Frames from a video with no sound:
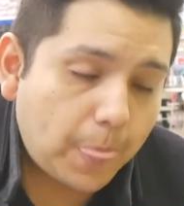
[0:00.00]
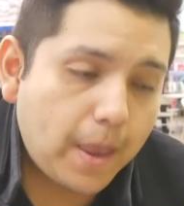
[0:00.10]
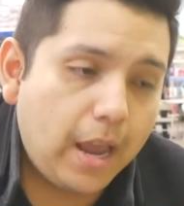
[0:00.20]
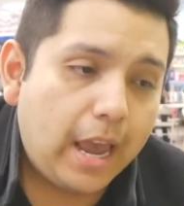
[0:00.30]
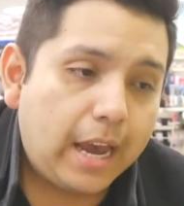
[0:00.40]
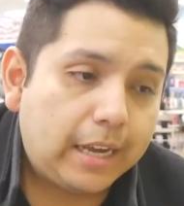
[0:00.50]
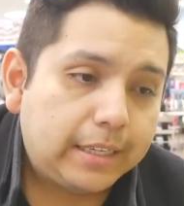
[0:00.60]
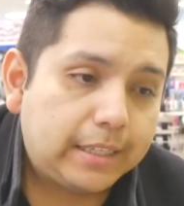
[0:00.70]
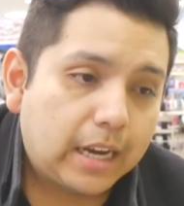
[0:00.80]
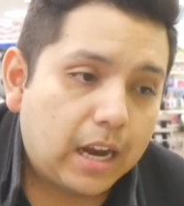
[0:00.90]

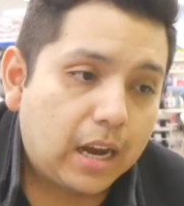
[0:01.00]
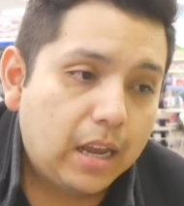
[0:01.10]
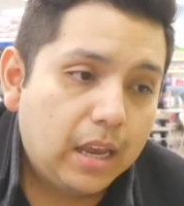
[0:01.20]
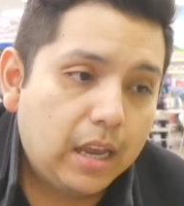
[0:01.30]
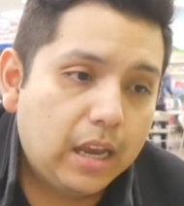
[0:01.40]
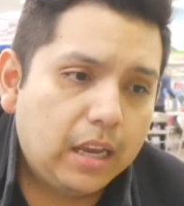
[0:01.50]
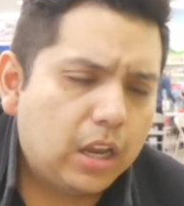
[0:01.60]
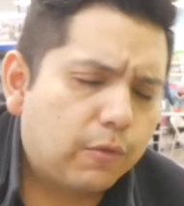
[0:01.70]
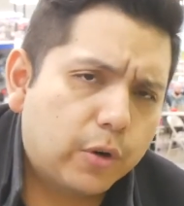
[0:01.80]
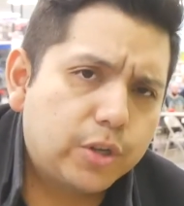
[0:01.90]
And,
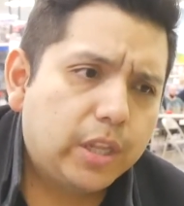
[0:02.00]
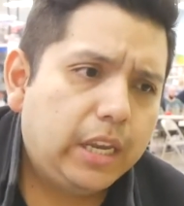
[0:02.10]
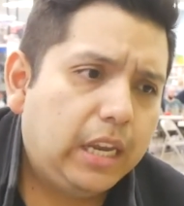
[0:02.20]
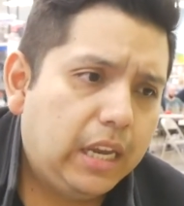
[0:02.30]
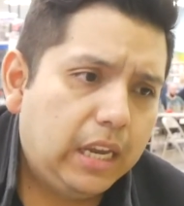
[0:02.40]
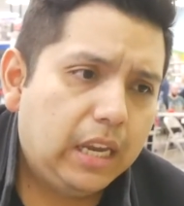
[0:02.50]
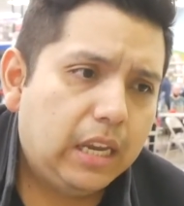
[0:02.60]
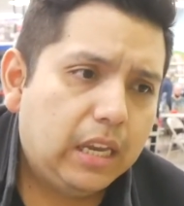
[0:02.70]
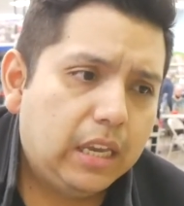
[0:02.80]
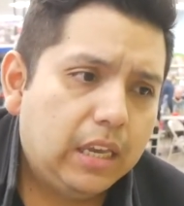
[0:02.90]

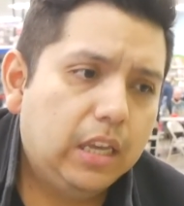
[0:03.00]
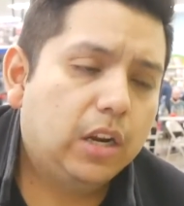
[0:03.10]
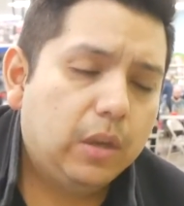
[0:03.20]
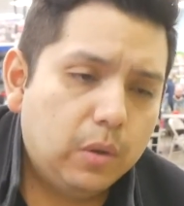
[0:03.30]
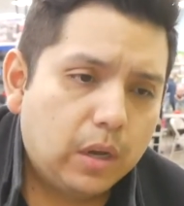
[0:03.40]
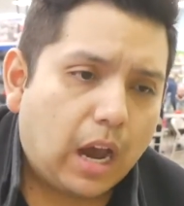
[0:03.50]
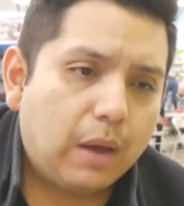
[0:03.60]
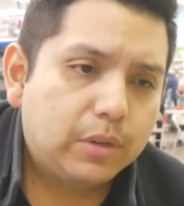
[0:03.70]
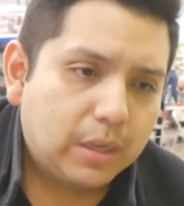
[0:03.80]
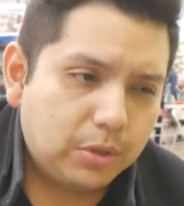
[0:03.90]
unfortunately, I
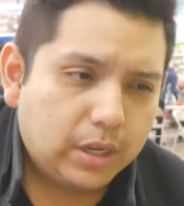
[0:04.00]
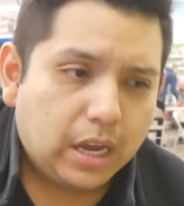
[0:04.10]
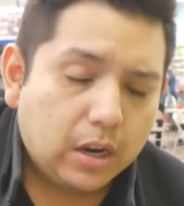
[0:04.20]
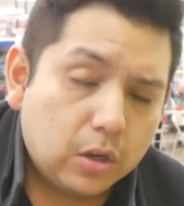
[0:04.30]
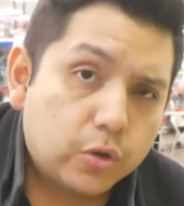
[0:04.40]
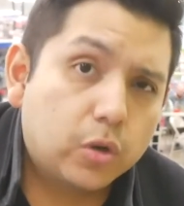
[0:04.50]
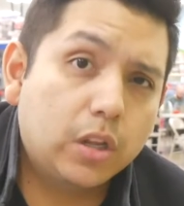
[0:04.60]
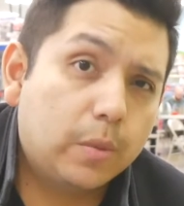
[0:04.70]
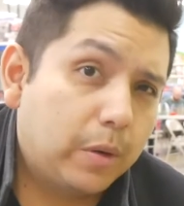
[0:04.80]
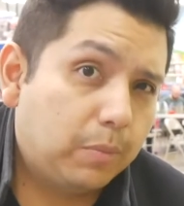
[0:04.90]
was able to kind of control a
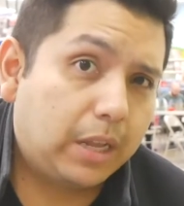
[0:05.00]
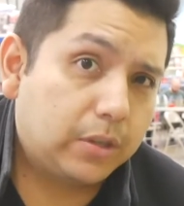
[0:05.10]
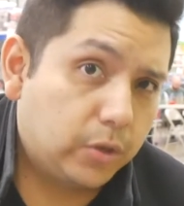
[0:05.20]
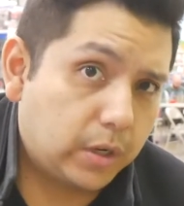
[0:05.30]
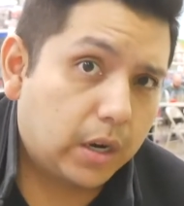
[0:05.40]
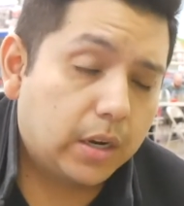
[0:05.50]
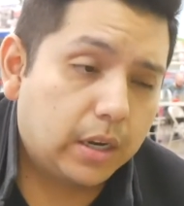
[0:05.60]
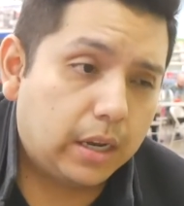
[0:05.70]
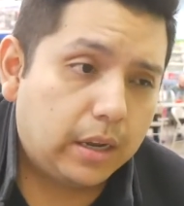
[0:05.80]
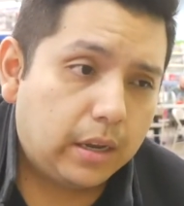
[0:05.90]
little bit with Blaster Dark
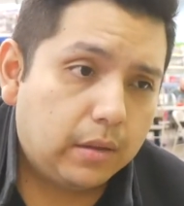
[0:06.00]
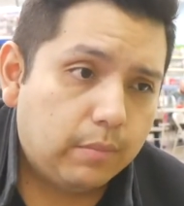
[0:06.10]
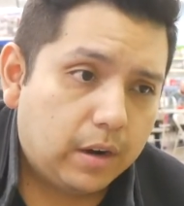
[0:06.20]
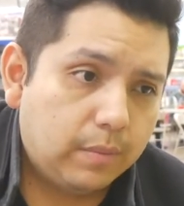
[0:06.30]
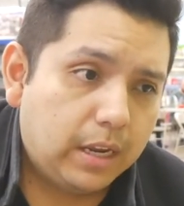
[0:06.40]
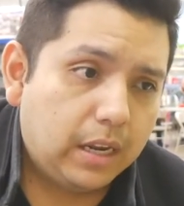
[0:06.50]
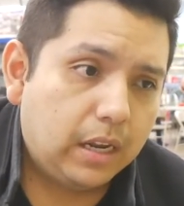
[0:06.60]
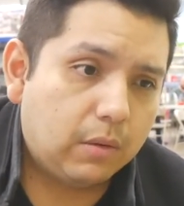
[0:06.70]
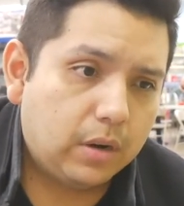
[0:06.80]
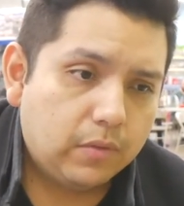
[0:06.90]
at the very beginning,
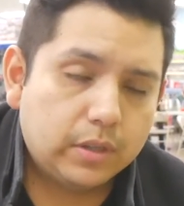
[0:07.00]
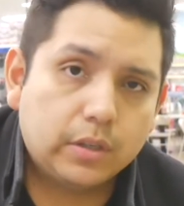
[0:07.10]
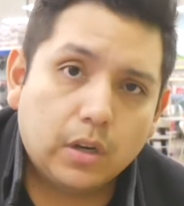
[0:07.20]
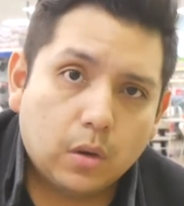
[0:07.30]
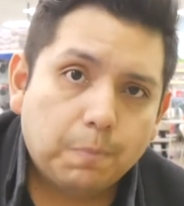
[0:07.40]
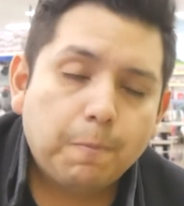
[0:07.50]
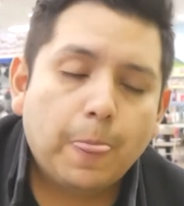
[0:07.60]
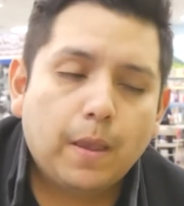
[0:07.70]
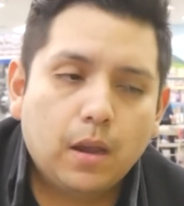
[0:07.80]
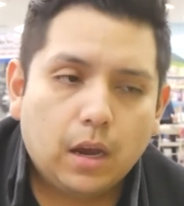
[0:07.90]
get rid of his,
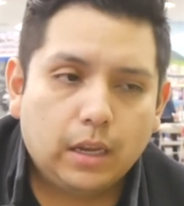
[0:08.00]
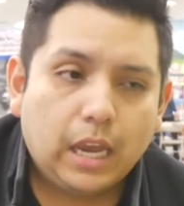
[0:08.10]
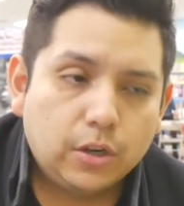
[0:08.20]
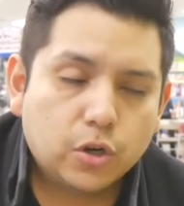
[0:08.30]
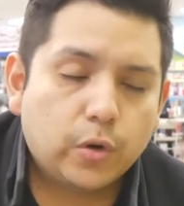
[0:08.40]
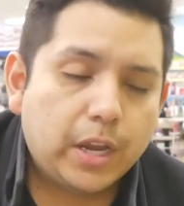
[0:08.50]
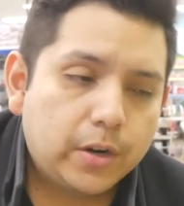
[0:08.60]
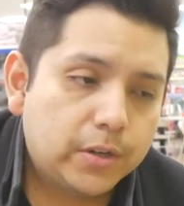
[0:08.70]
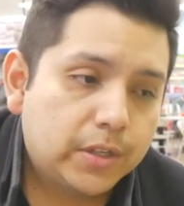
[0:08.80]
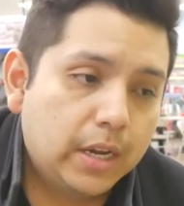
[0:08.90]
gauge creators.